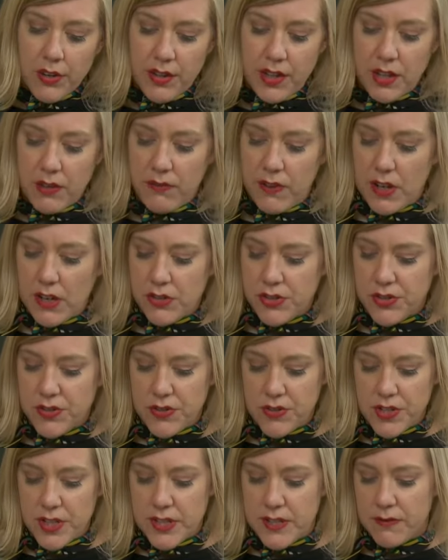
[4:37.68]
the advantages
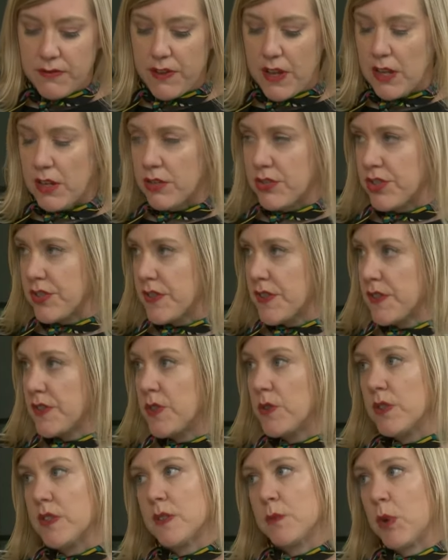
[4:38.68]
or disadvantages
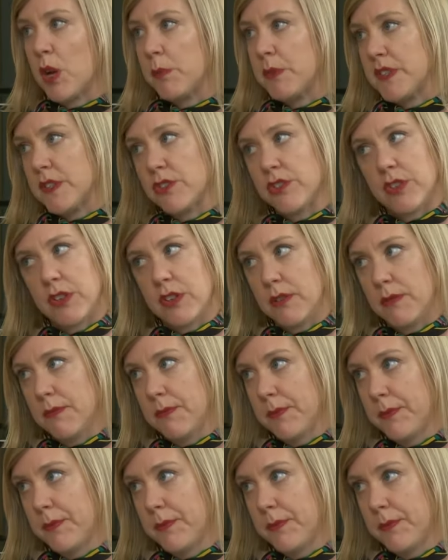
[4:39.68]
to this proposition?